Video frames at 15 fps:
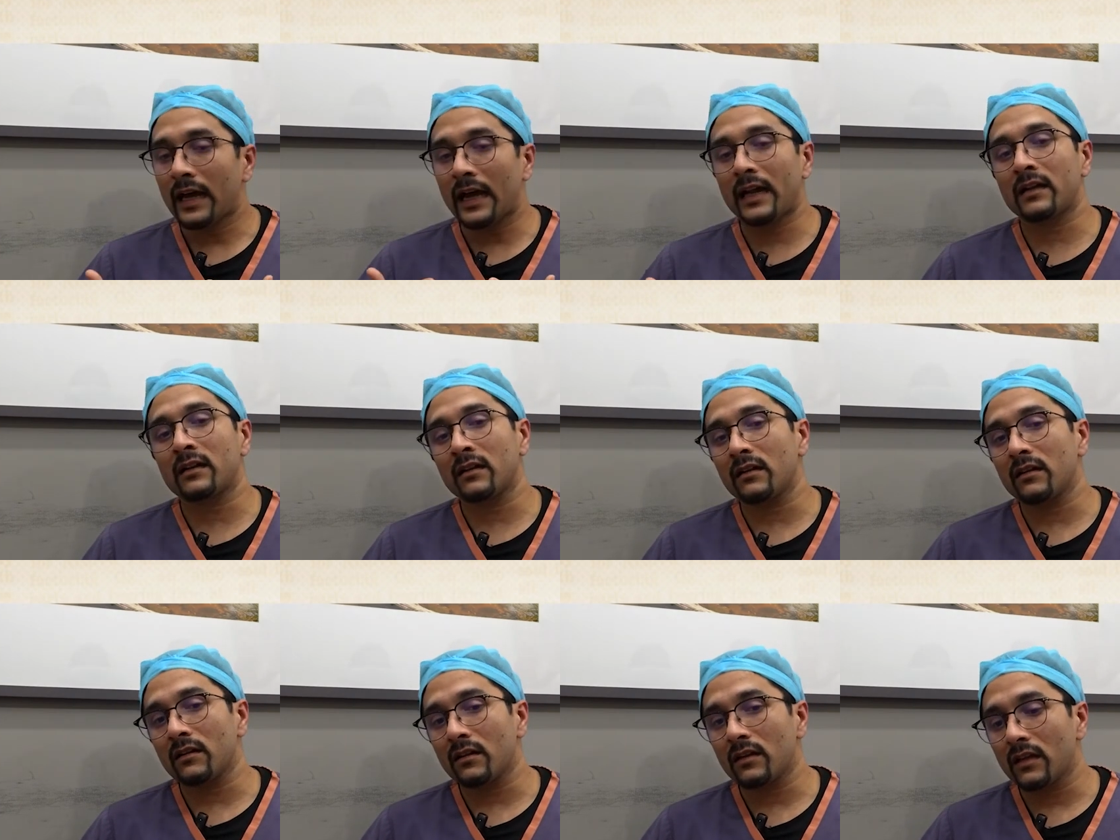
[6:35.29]
And
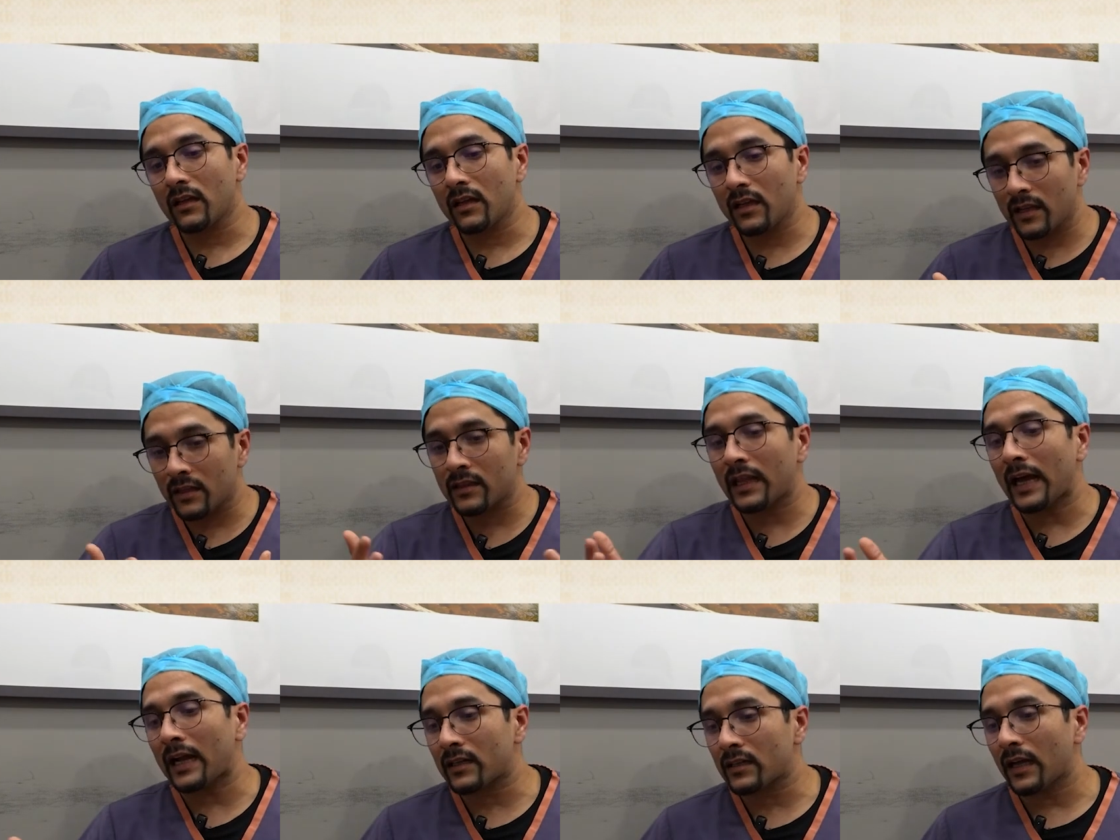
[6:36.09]
in
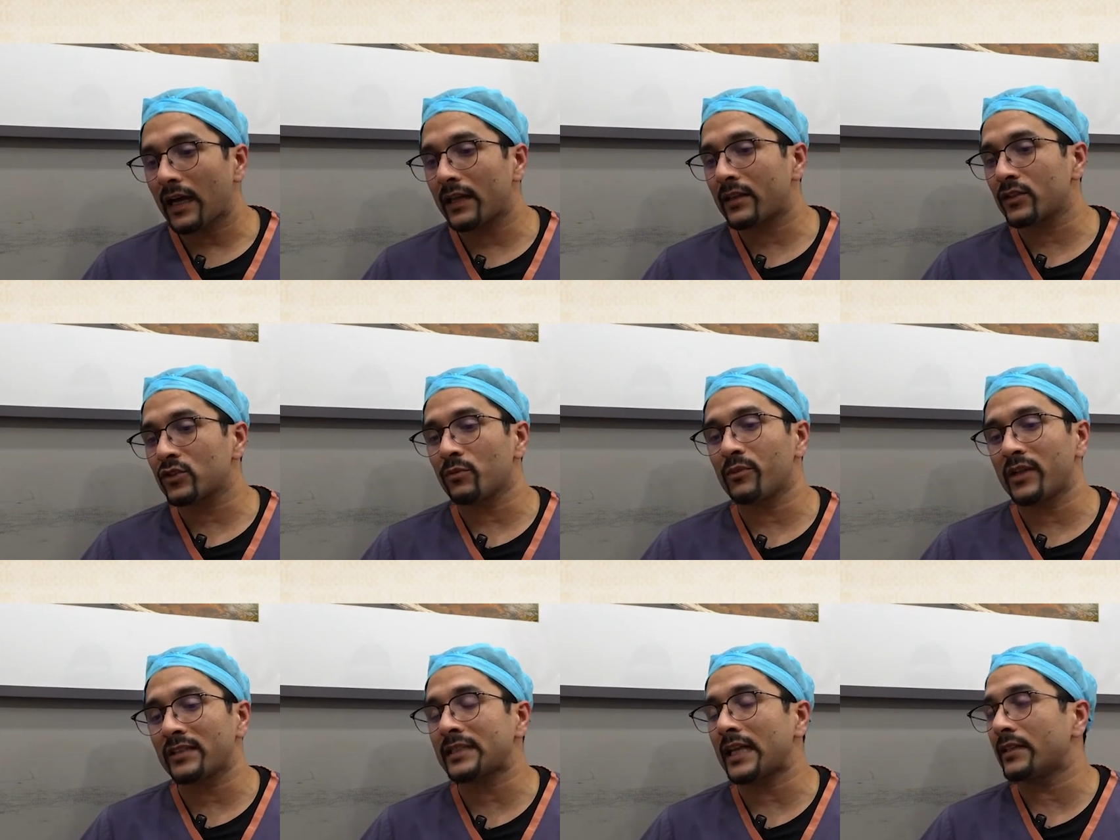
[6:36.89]
that, I think so
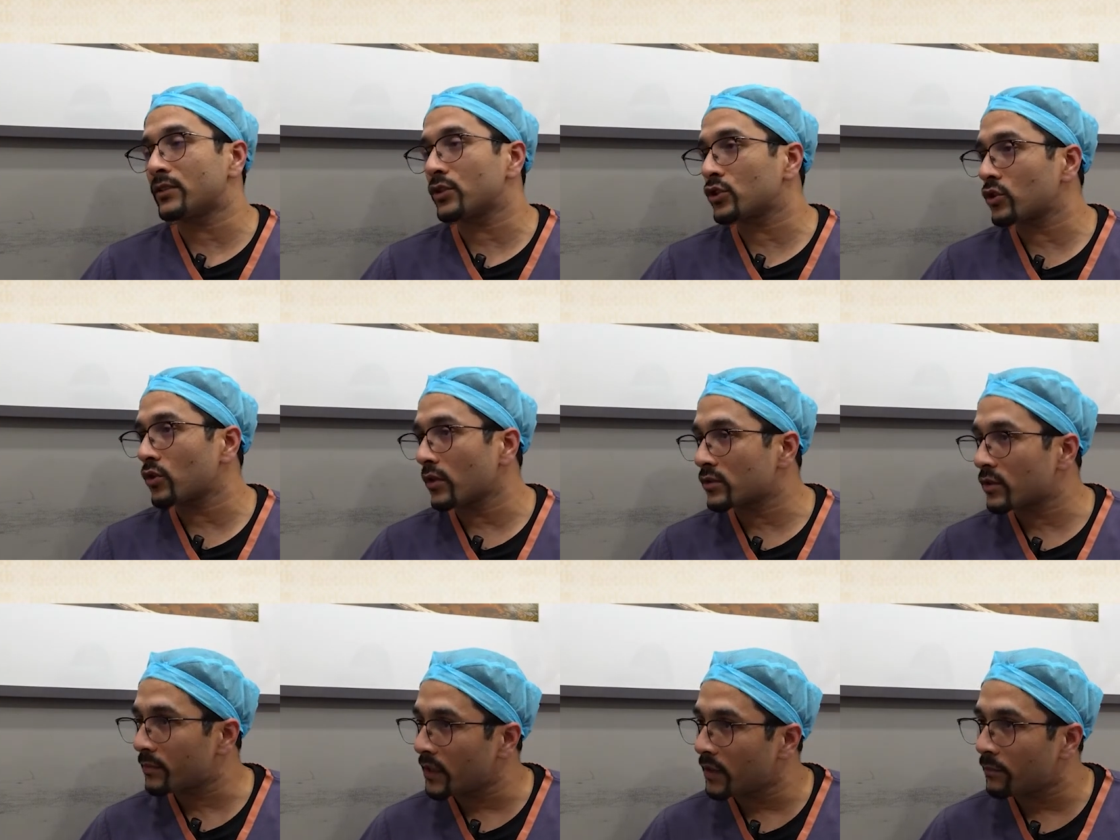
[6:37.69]
breast cancer should
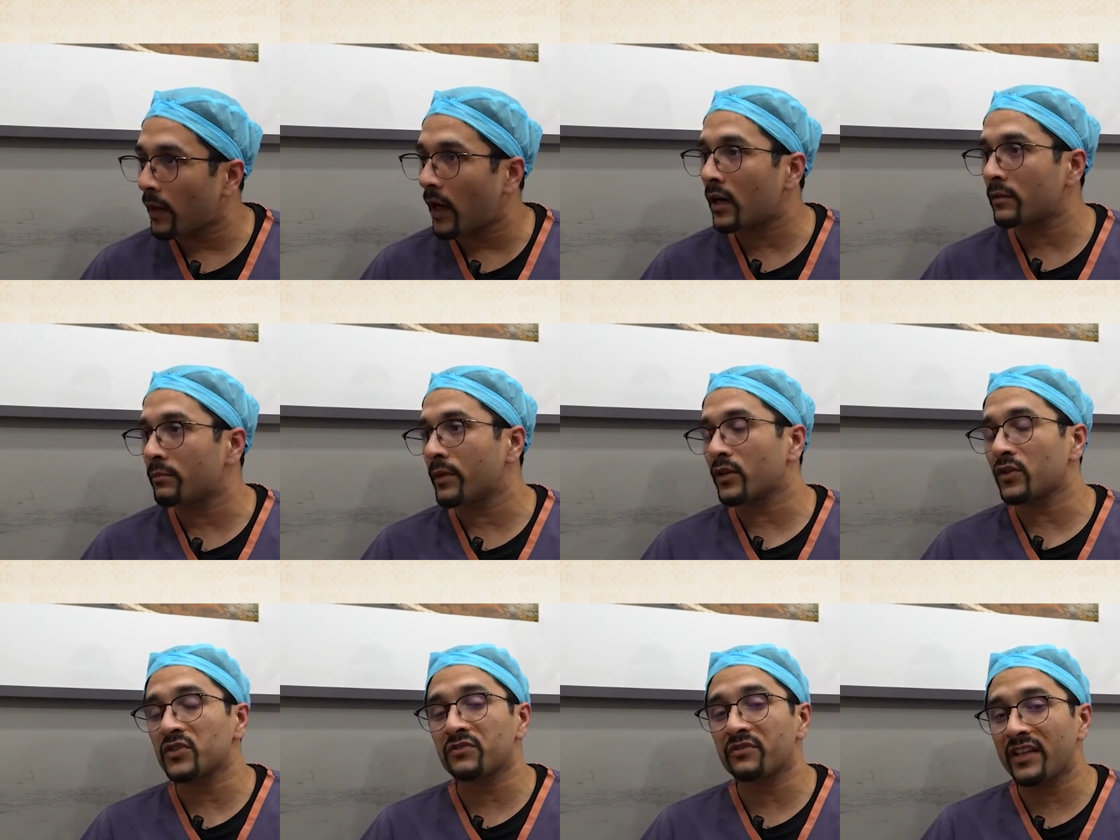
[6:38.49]
also be a part,
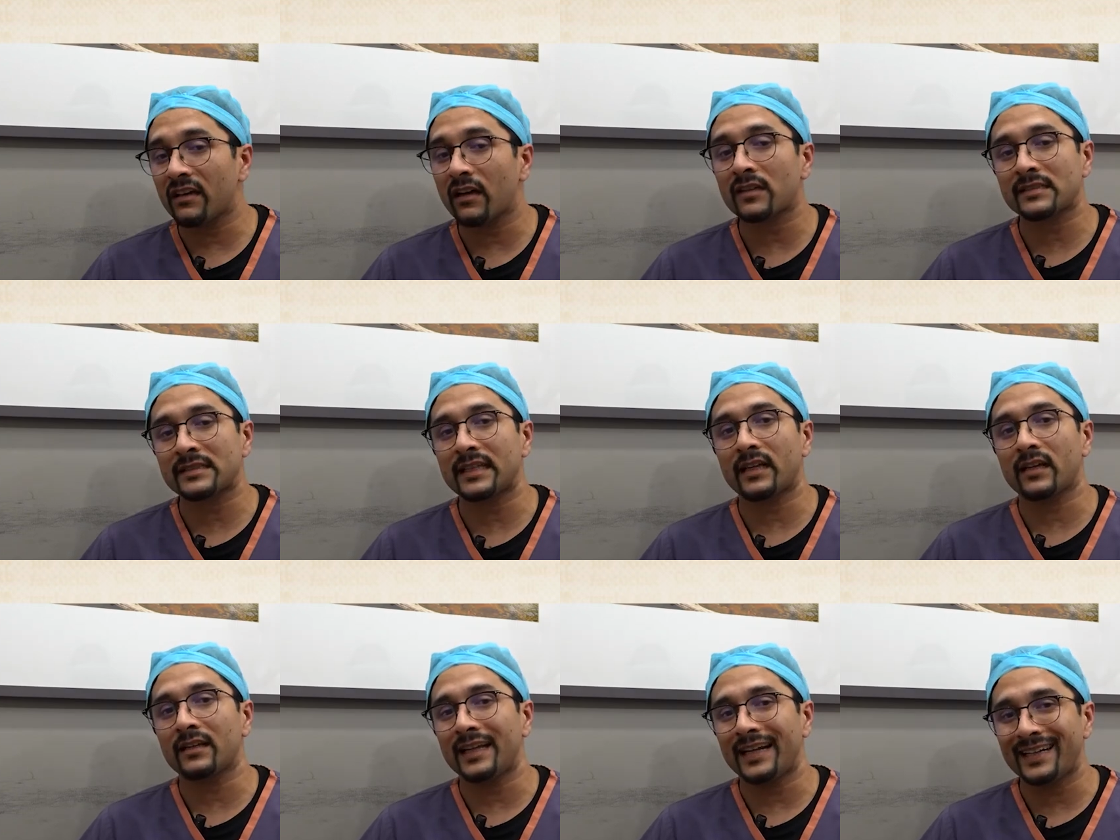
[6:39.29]
because we are
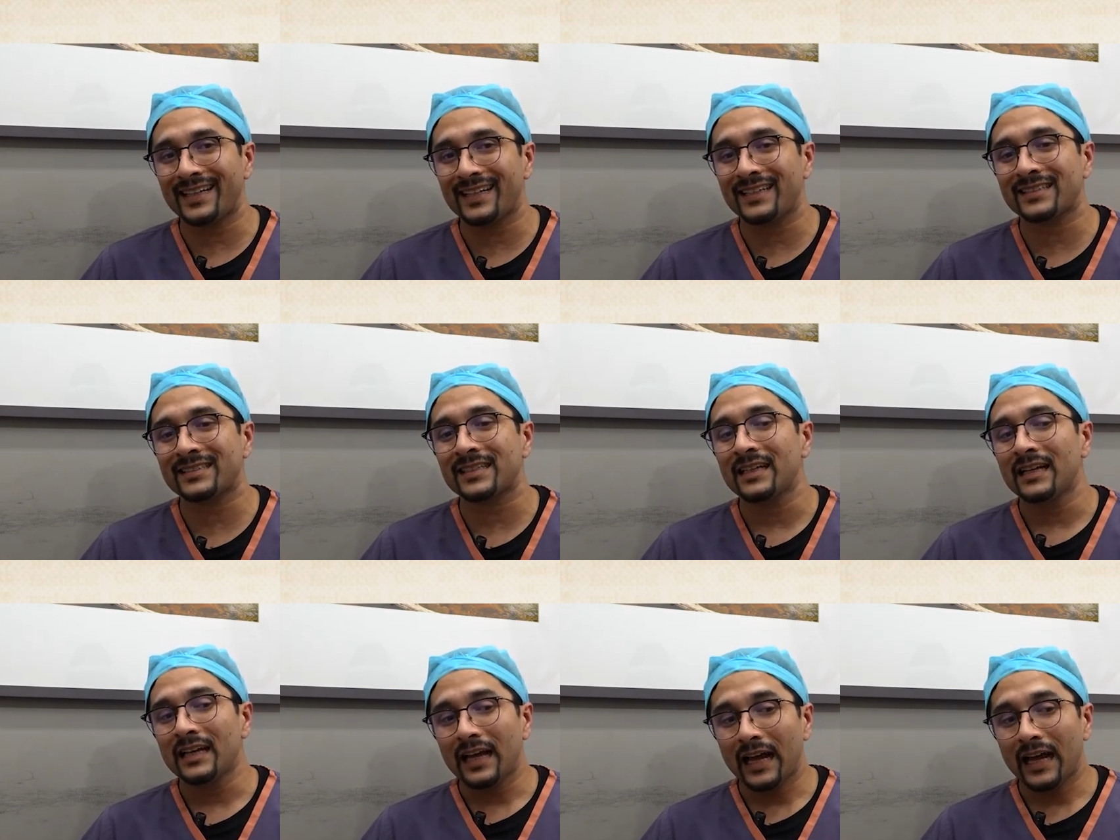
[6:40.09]
seeing ladies